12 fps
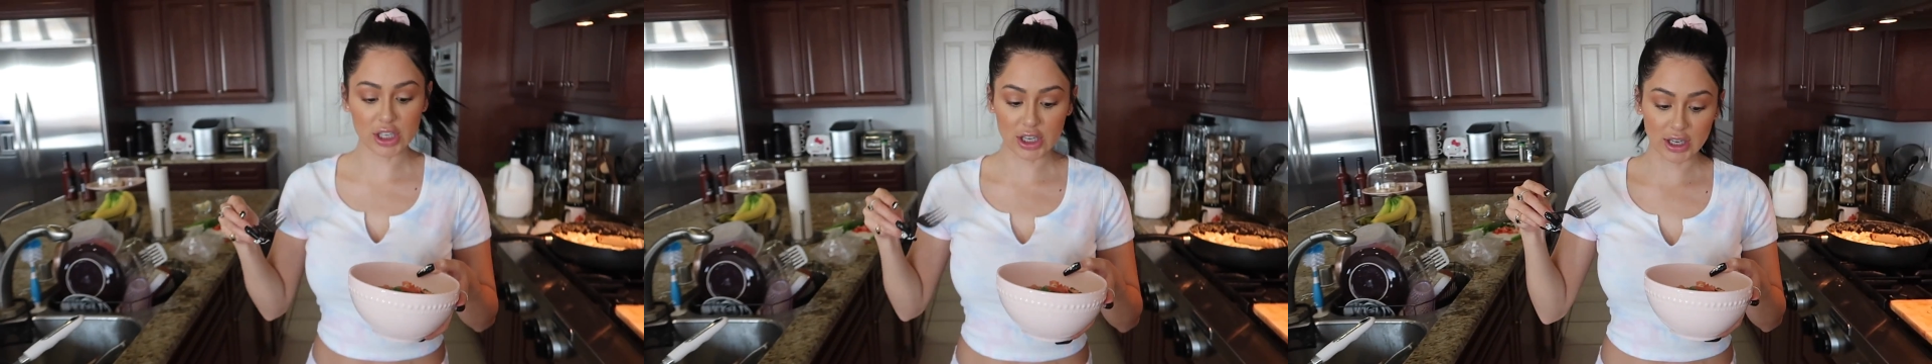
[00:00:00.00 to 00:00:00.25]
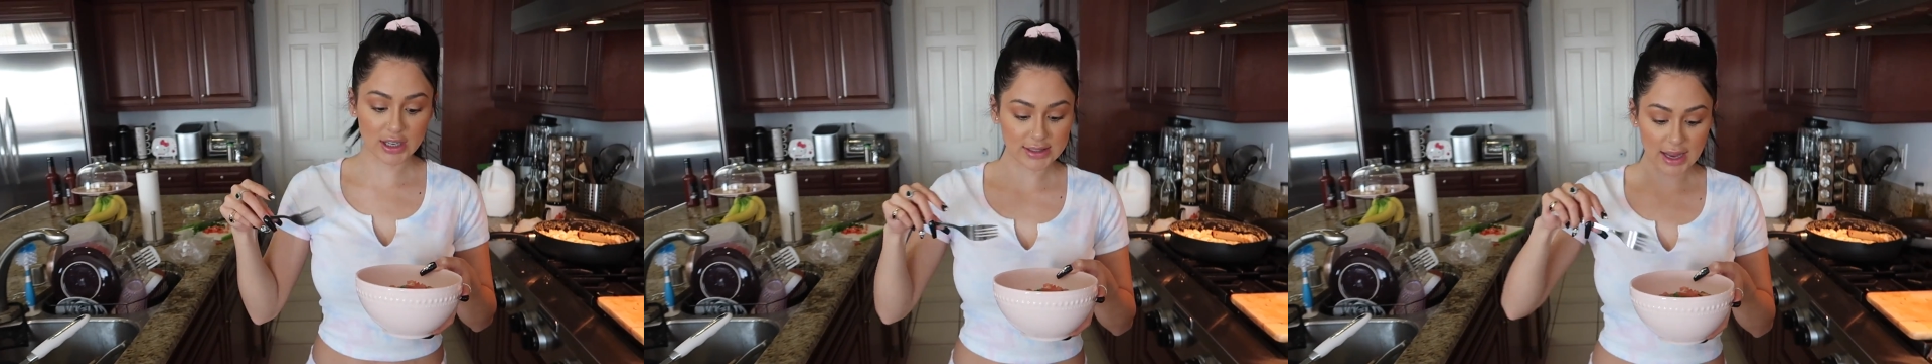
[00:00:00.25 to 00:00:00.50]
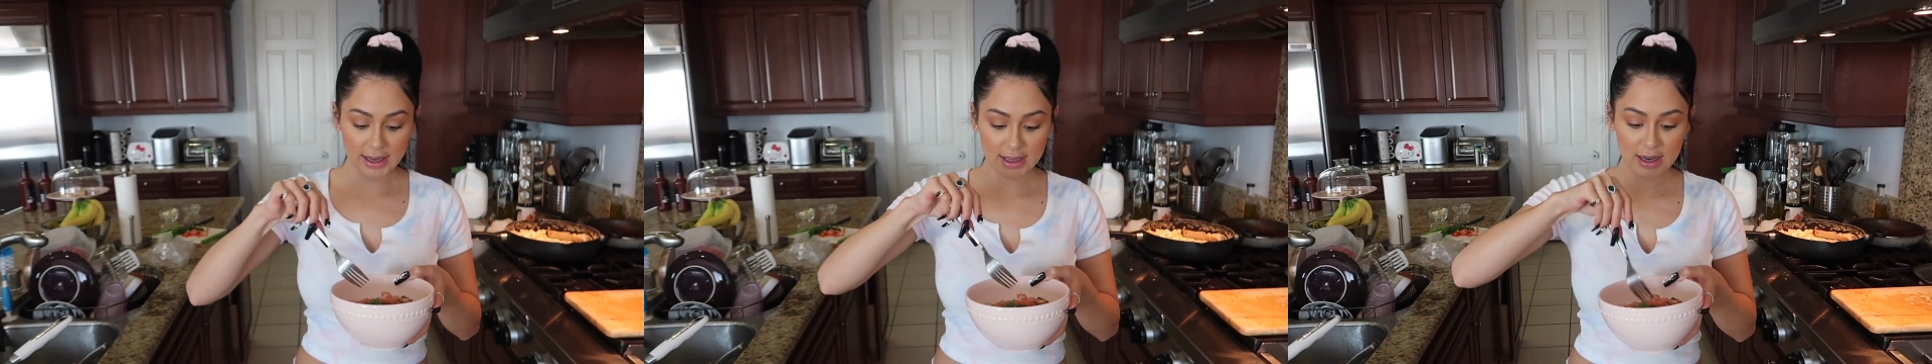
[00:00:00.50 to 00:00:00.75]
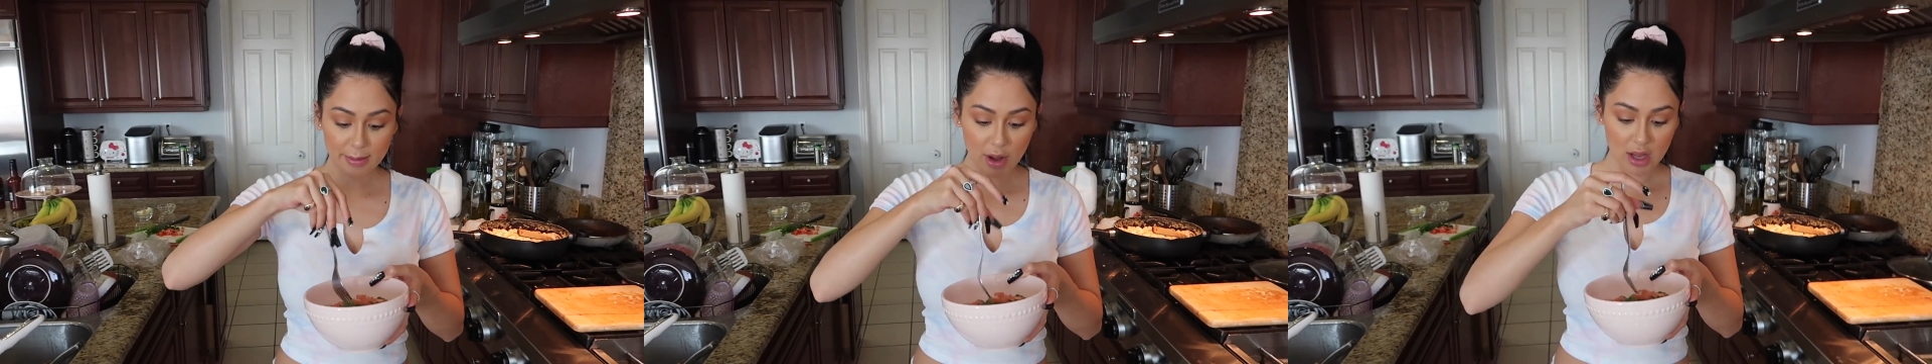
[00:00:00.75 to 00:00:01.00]
dinner because I
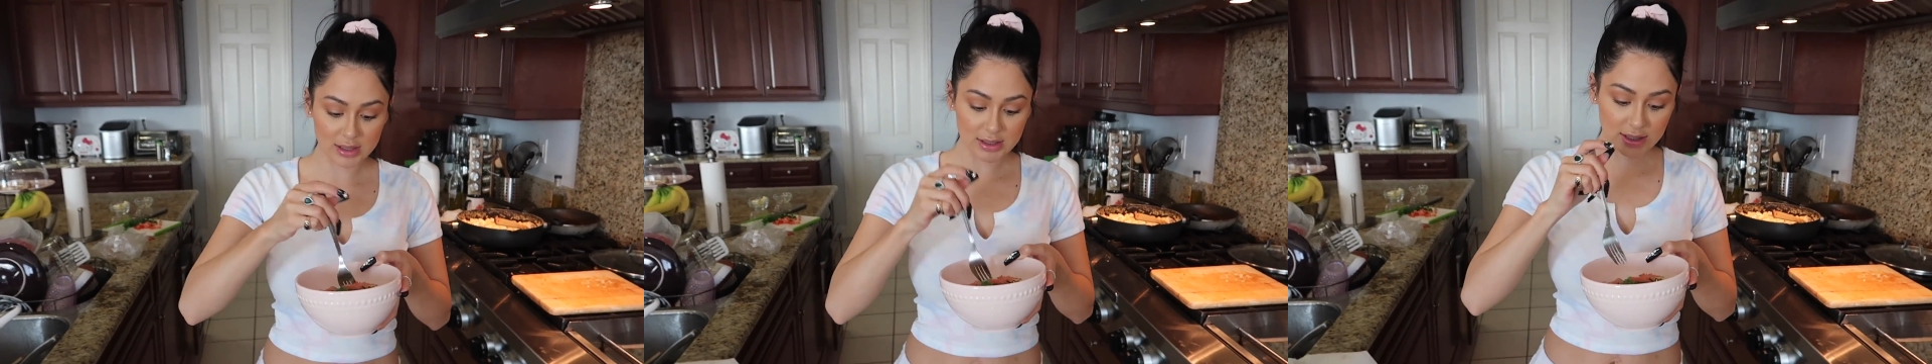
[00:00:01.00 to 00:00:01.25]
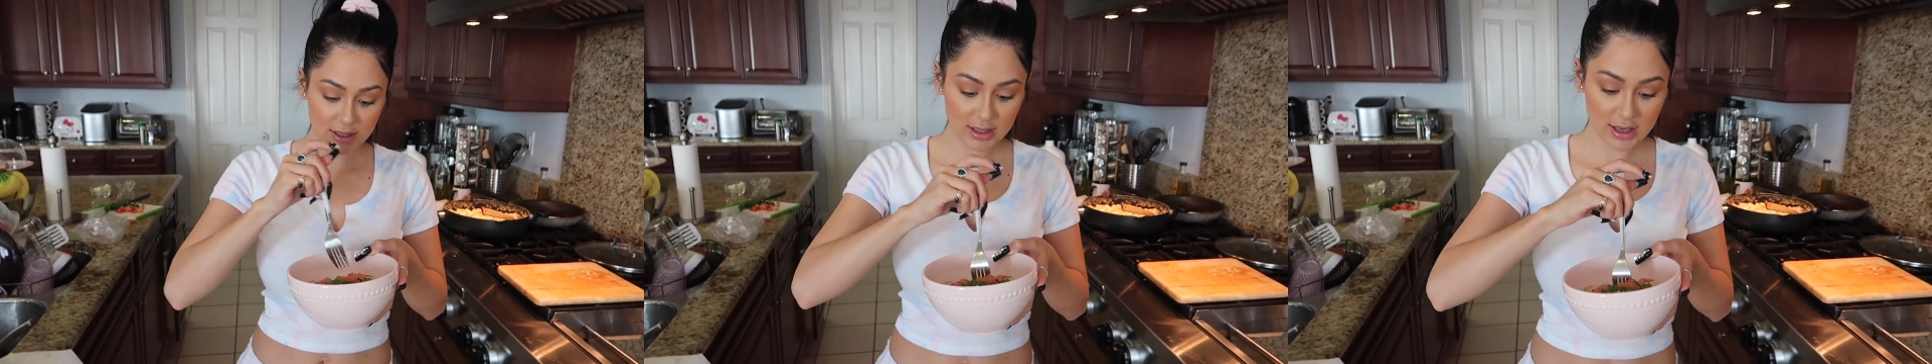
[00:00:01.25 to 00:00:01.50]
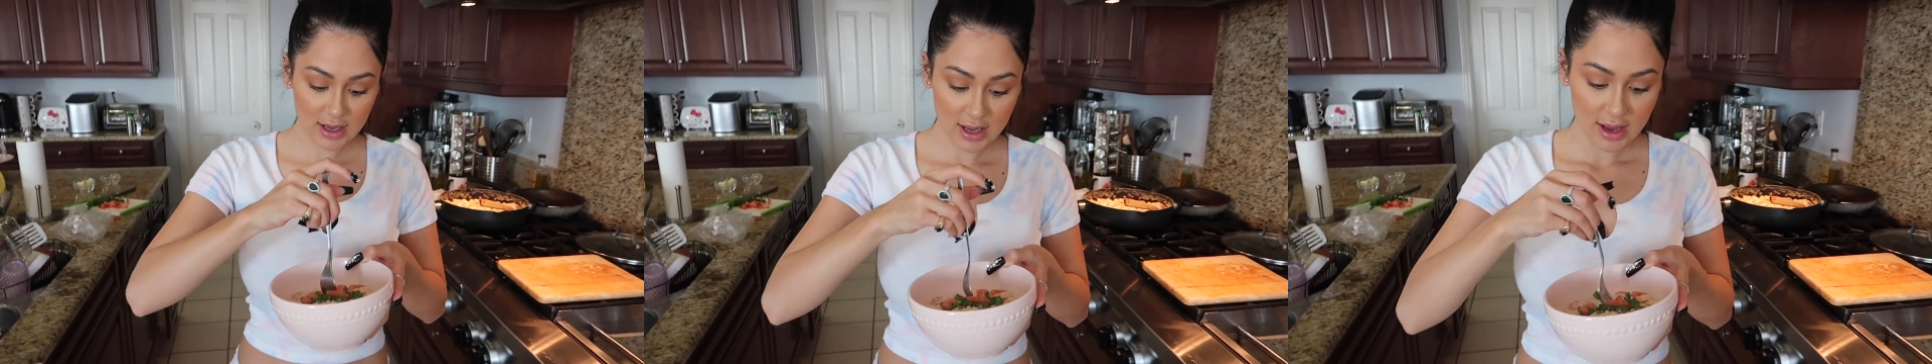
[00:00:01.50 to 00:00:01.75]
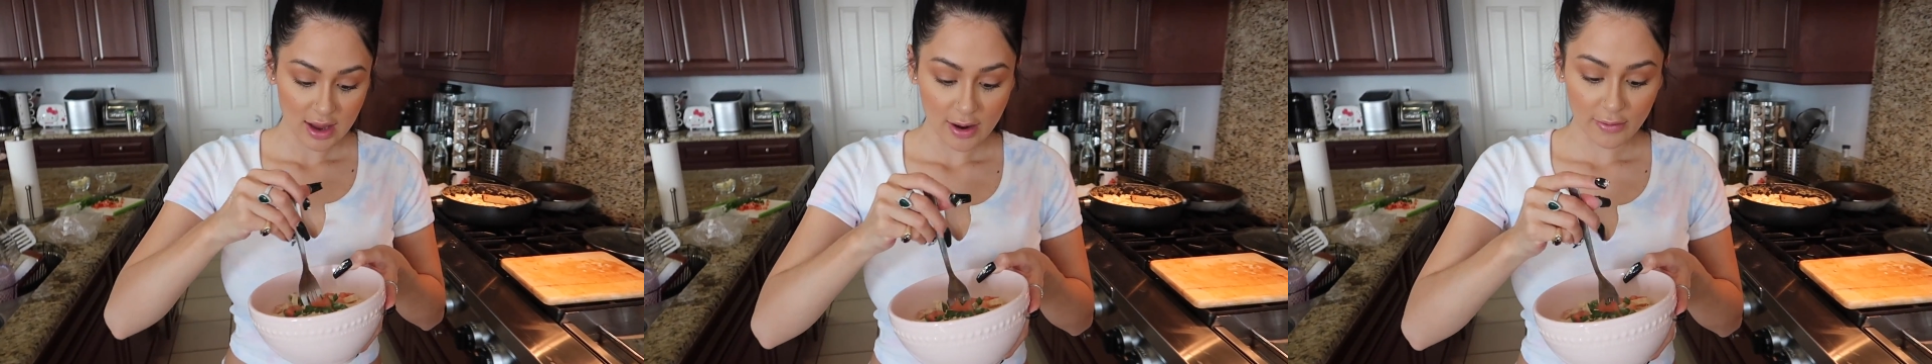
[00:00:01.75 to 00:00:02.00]
could eat pasta
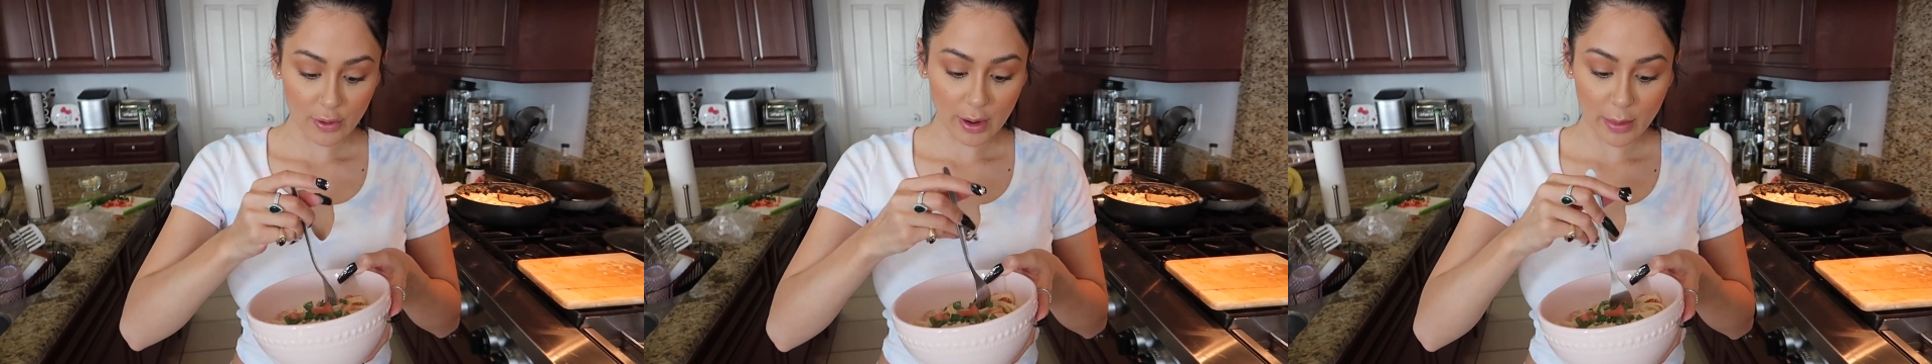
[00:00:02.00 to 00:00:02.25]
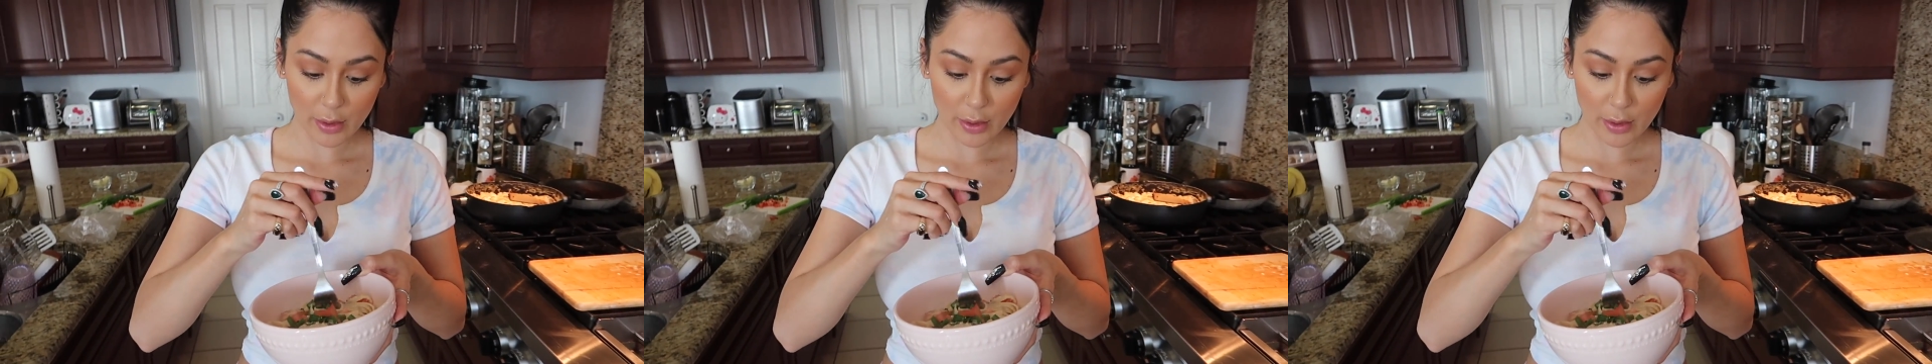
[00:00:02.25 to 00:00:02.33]
for